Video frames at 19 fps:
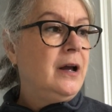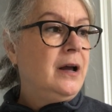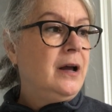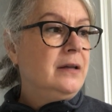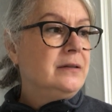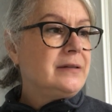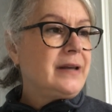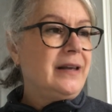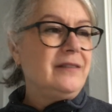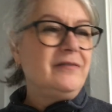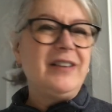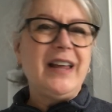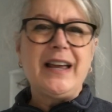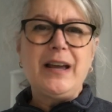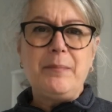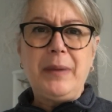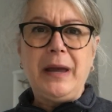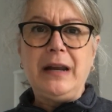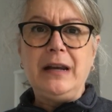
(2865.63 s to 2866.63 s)
It's kind of like a
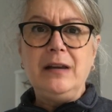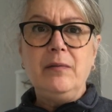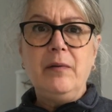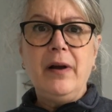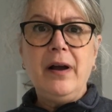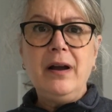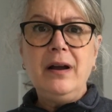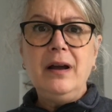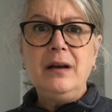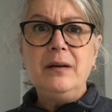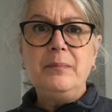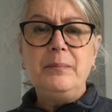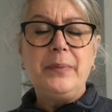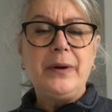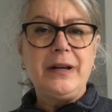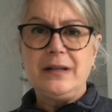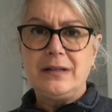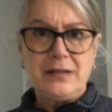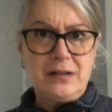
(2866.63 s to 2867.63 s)
penny rug, but
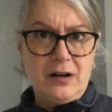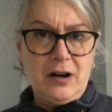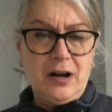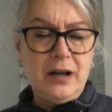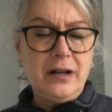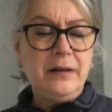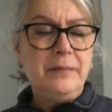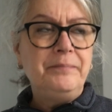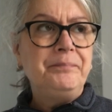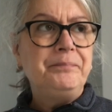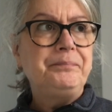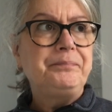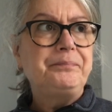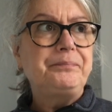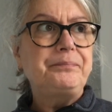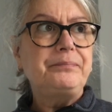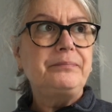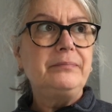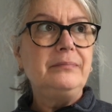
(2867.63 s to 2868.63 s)
it's not.
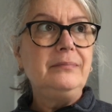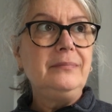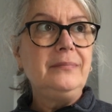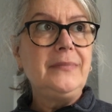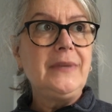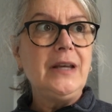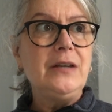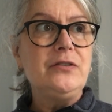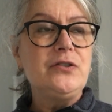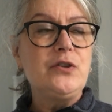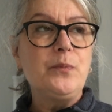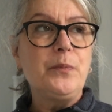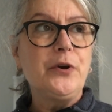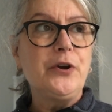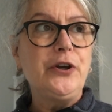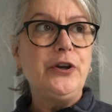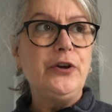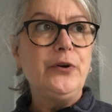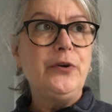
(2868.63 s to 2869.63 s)
Super
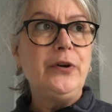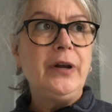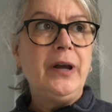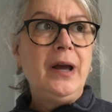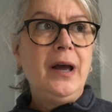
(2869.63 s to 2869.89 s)
cute.